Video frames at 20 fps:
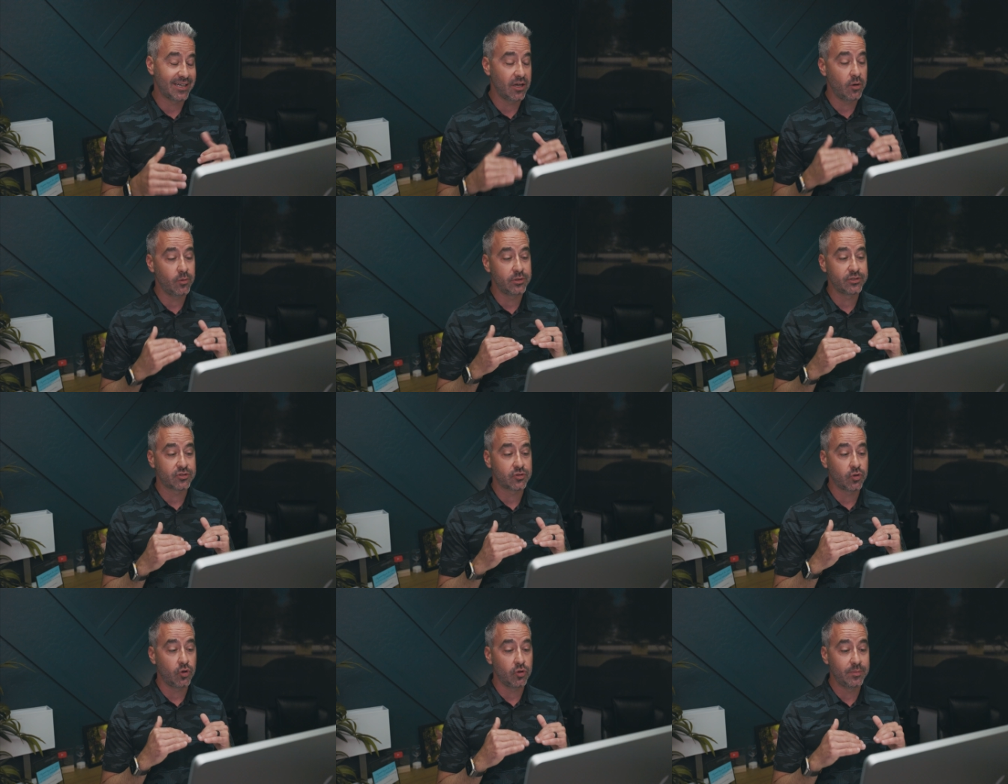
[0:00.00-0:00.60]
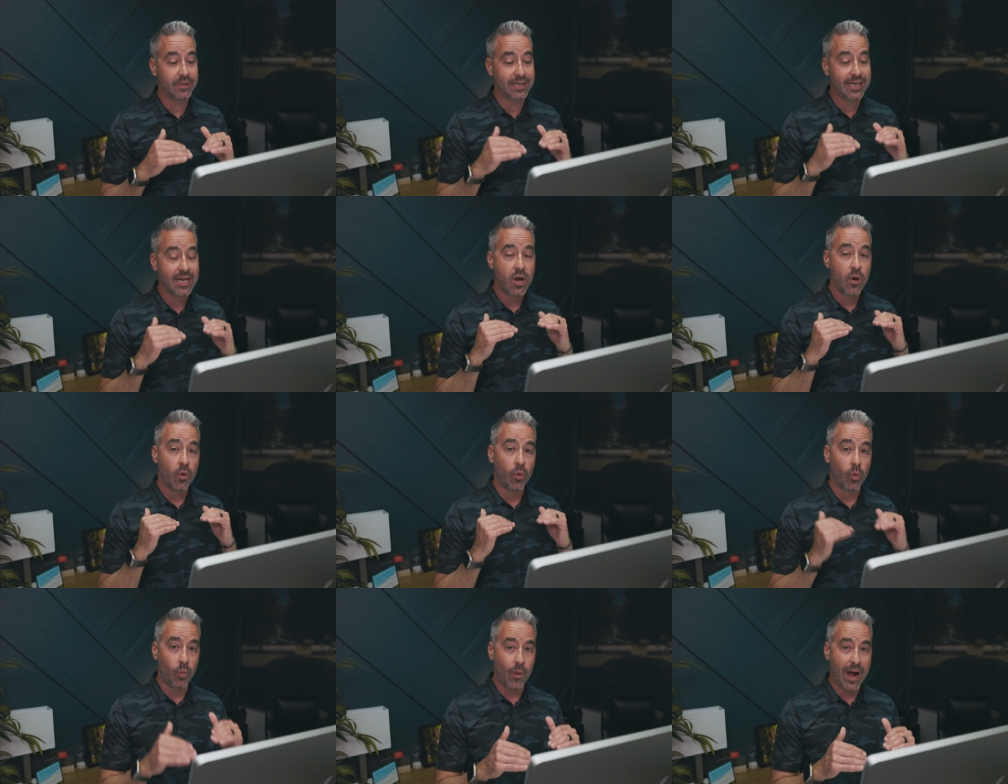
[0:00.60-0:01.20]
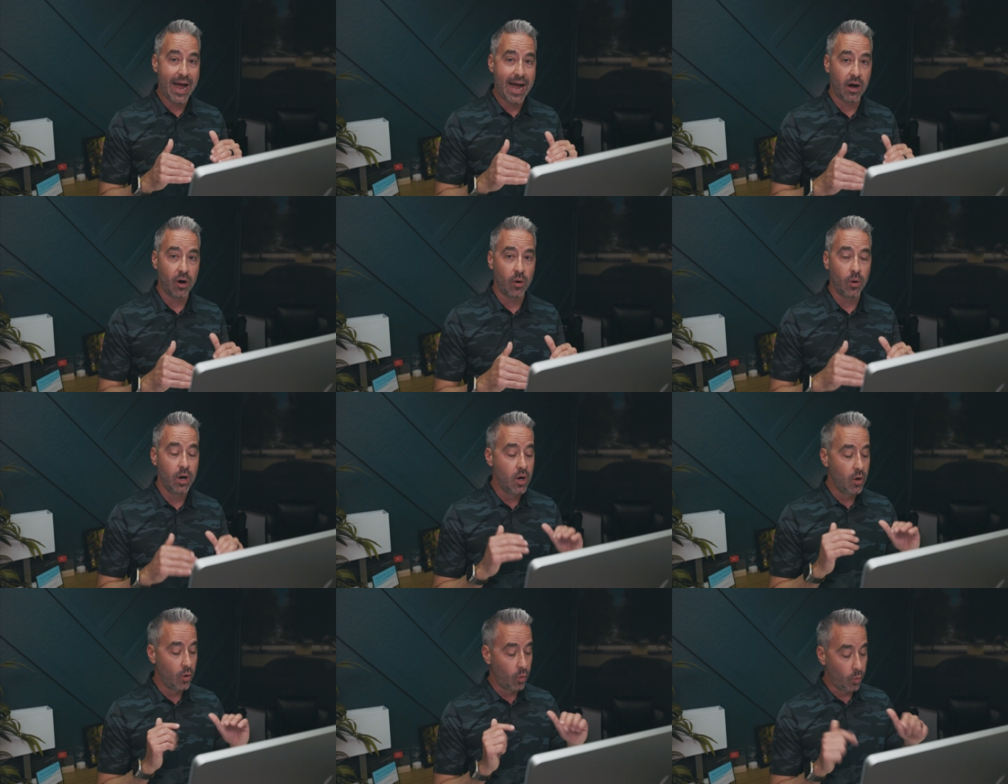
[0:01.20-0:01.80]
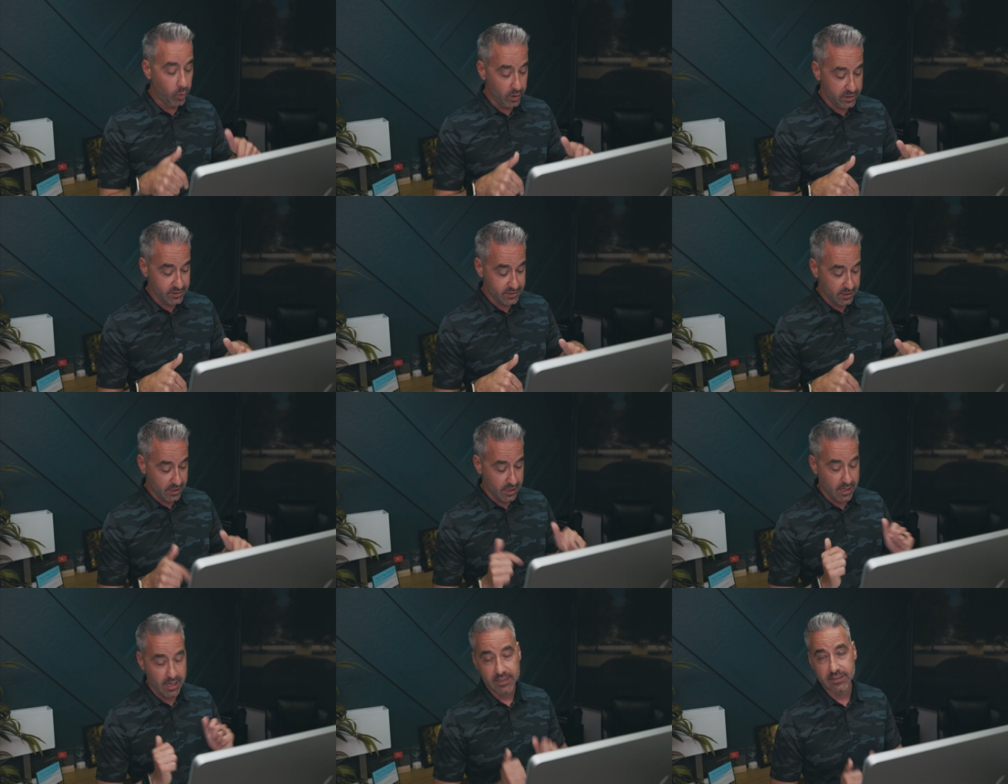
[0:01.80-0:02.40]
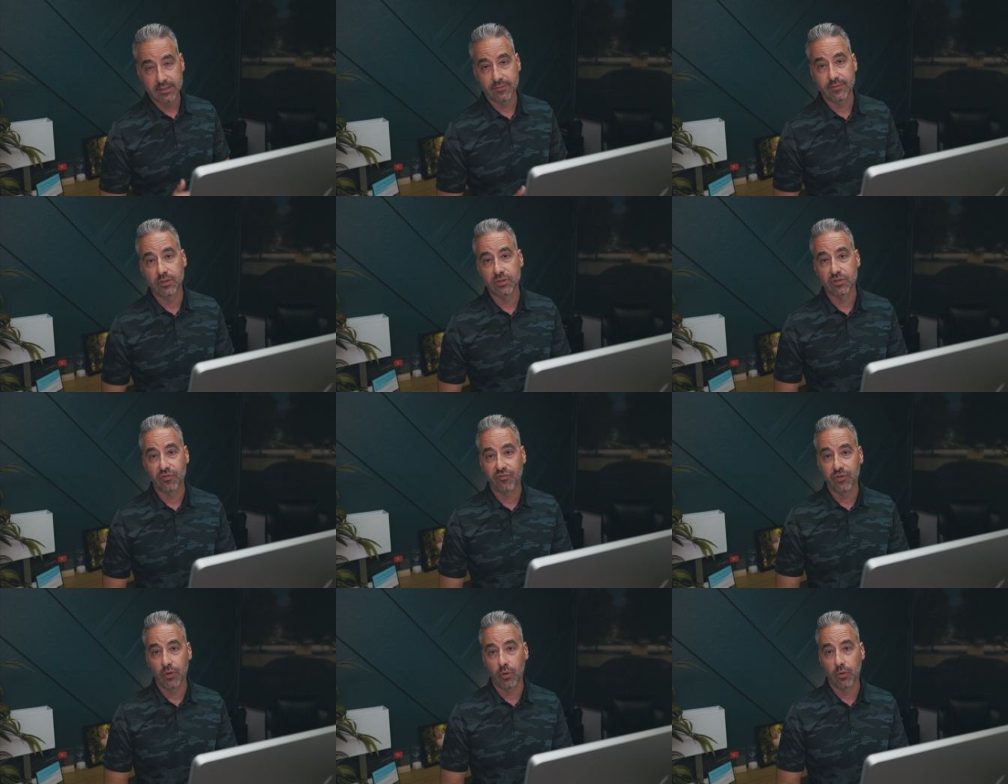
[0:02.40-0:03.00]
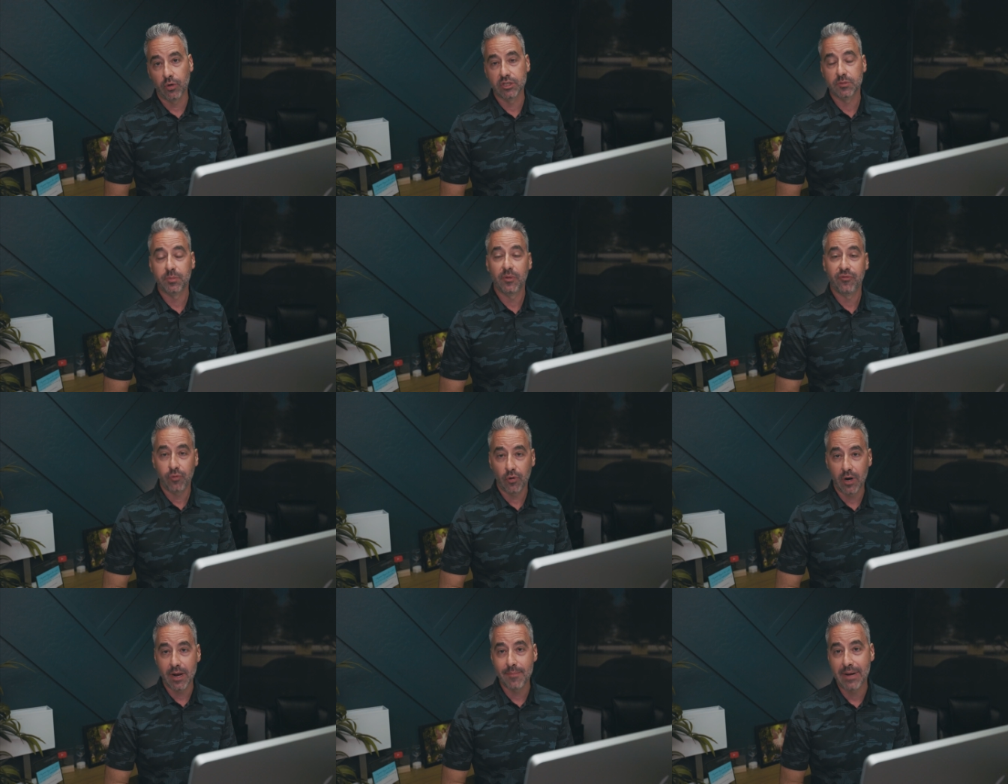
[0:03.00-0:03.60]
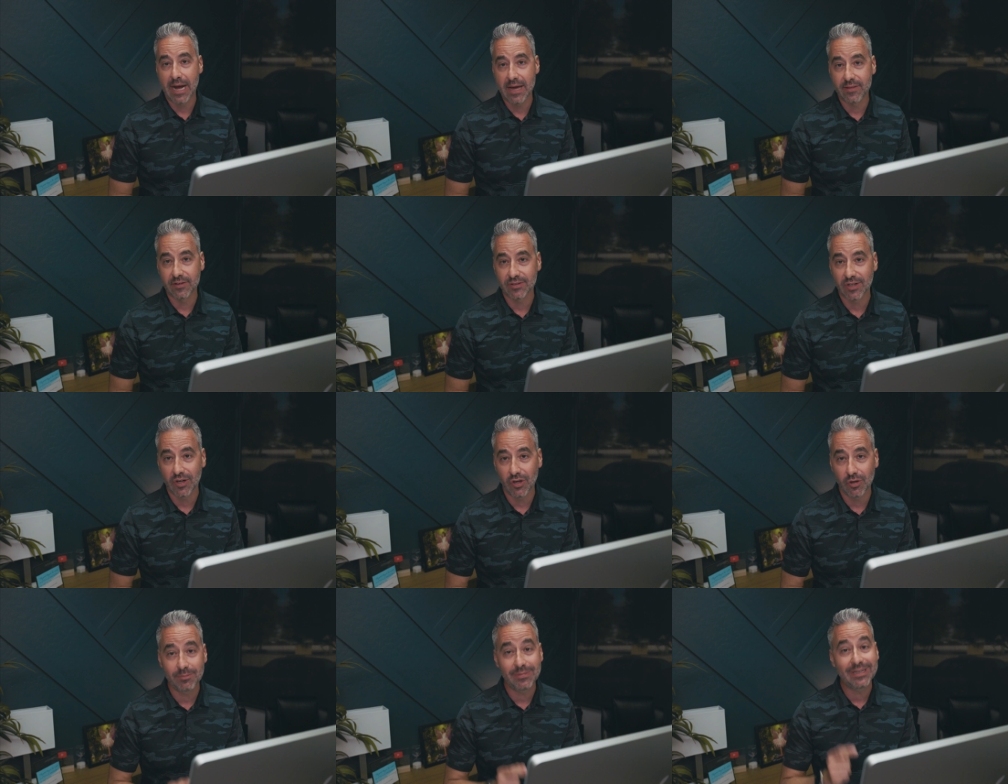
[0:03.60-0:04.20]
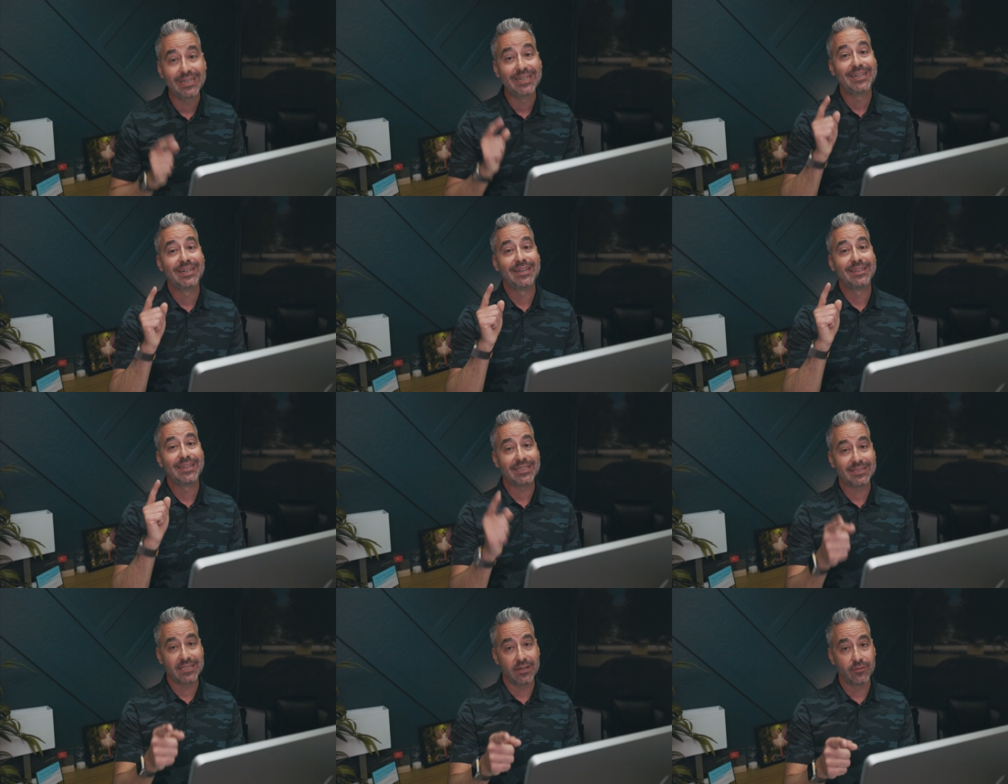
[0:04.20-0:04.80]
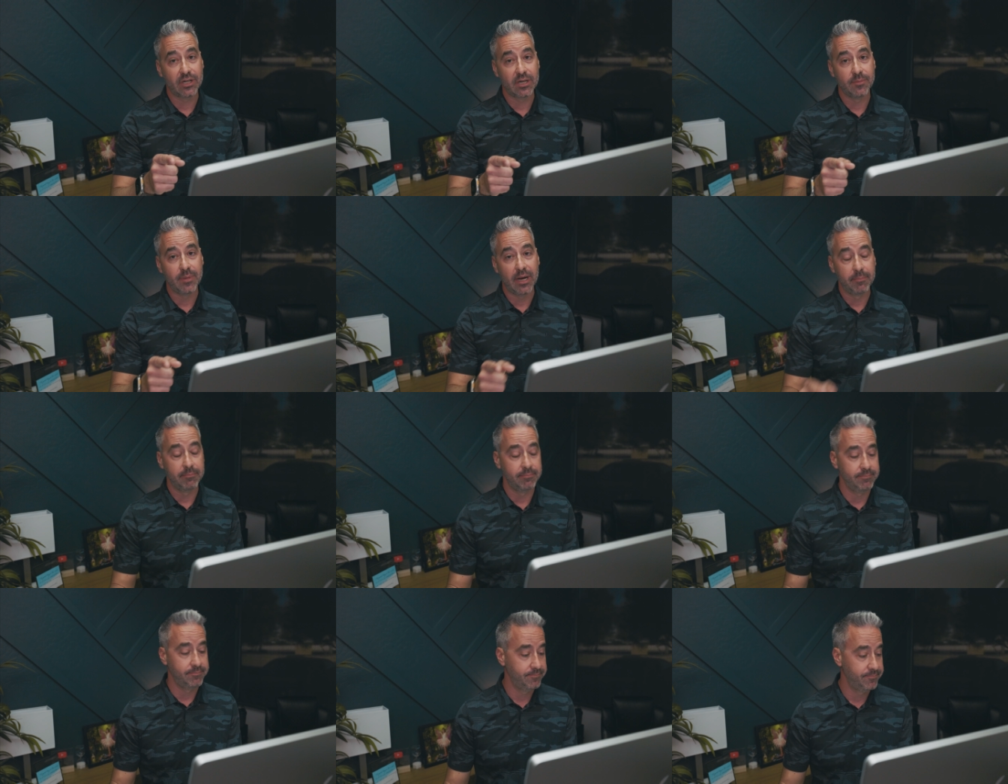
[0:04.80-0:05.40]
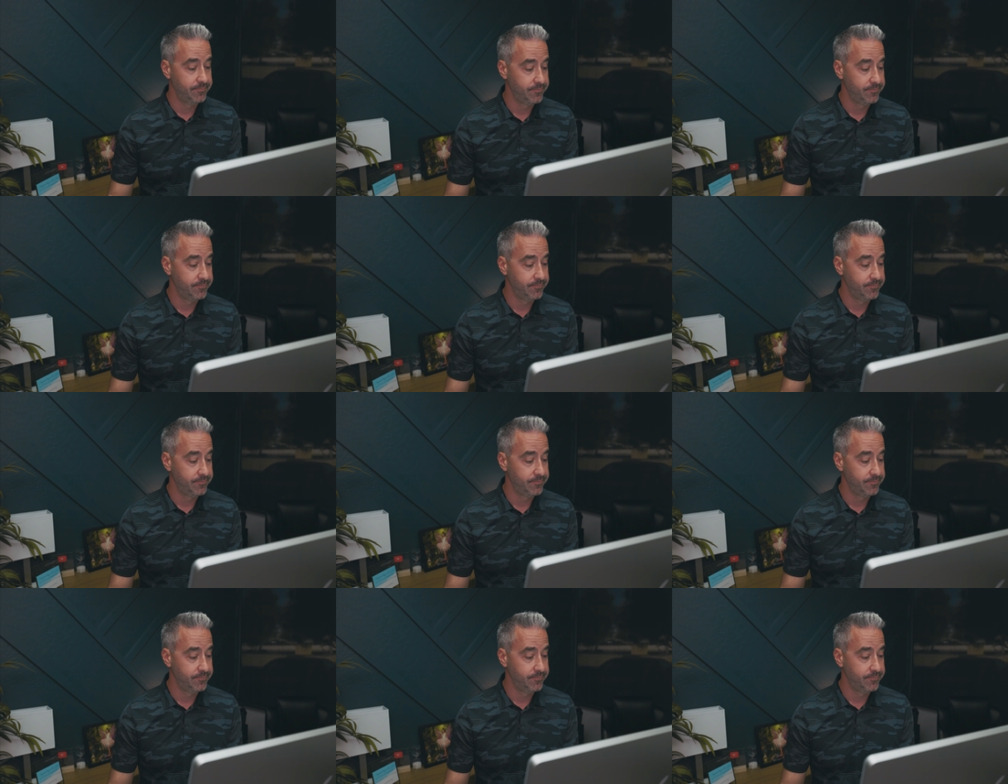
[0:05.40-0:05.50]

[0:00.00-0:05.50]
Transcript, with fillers: No one's told me, wow, what is the cost of those floors before I buy this home? That's never come up.